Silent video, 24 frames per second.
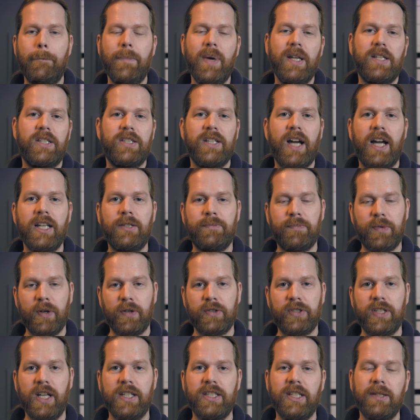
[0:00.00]
mid-size
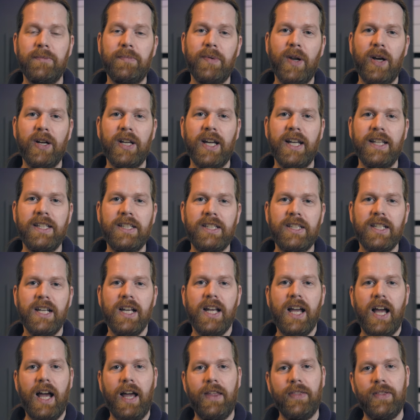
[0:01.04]
processing plugins,
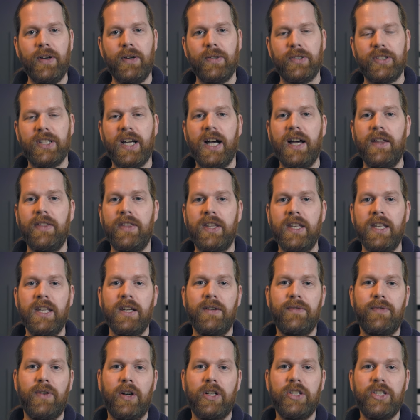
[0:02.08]
and those are
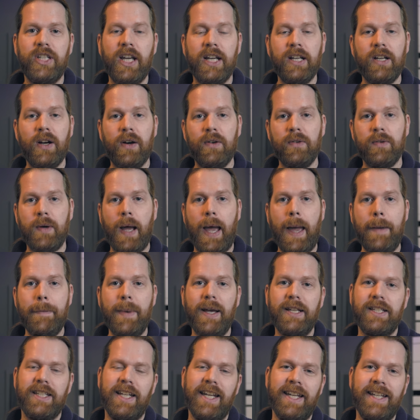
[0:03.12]
the Voxengo
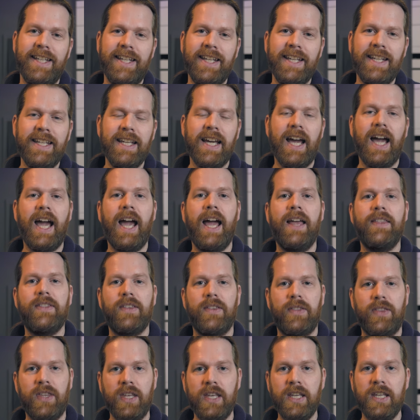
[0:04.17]
MSED and
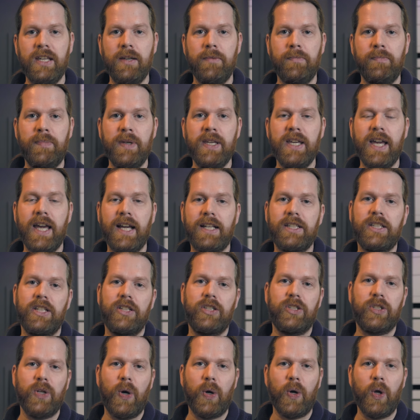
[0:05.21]
the BX
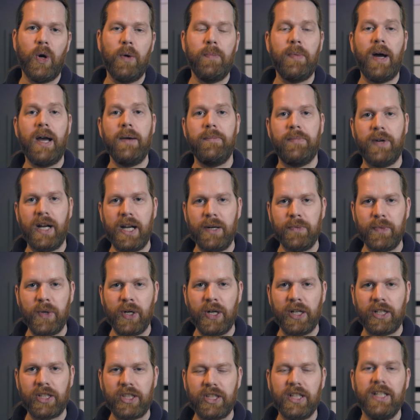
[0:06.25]
Solo by
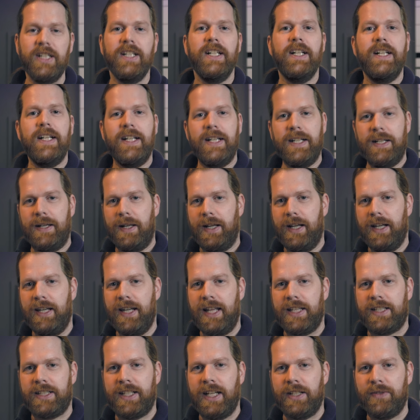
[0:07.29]
Brainworx.
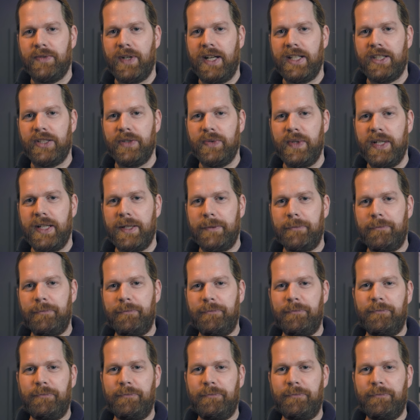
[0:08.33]
Let's get right to it.